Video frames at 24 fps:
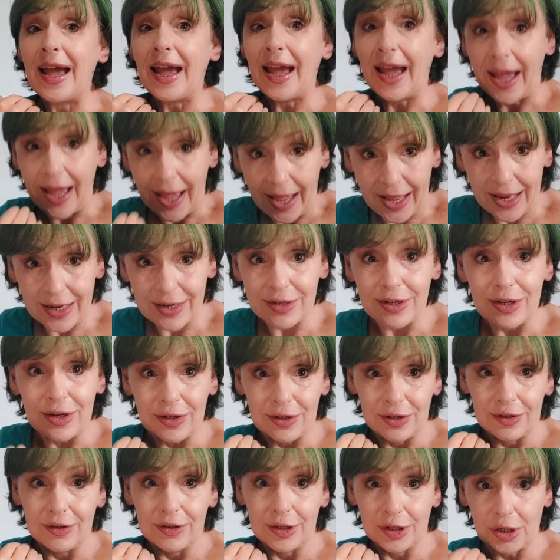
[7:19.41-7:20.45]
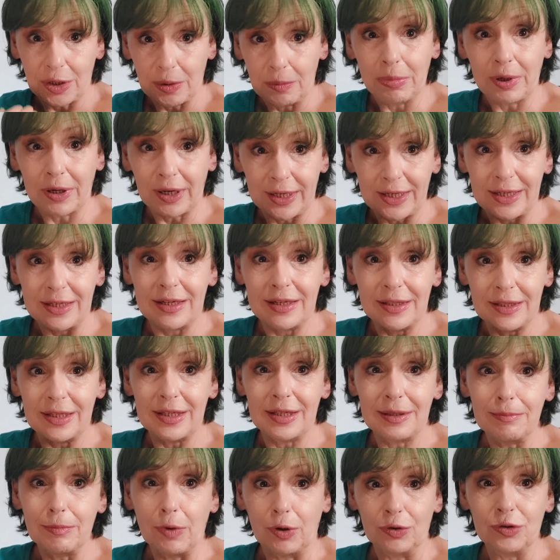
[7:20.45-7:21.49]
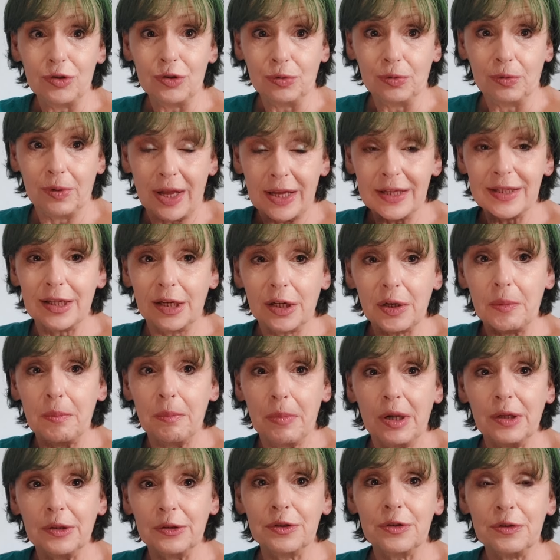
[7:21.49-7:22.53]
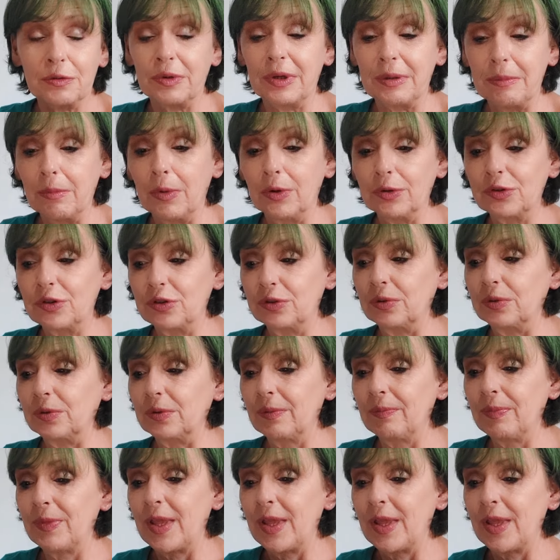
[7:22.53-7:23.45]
had to complete this module as a compulsory module.